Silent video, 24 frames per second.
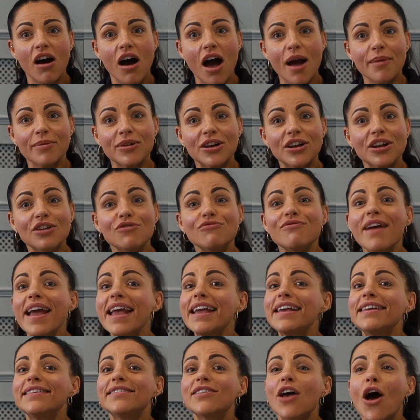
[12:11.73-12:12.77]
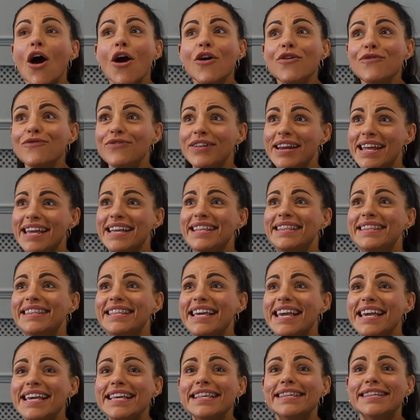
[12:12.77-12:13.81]
I'm gonna raise hopefully a
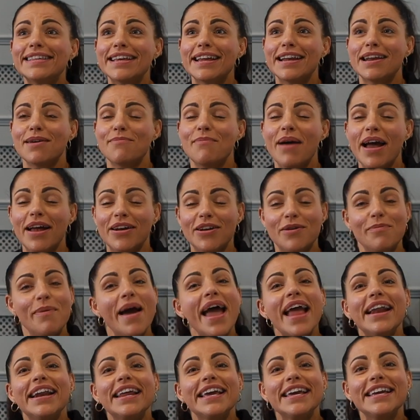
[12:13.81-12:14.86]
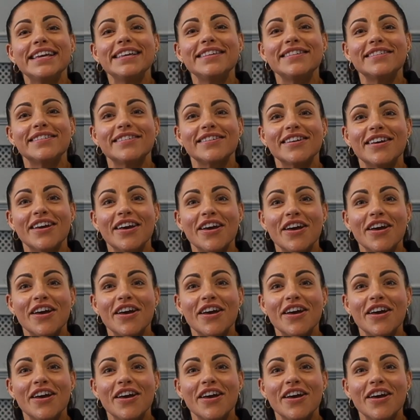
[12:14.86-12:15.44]
decent amount of pennies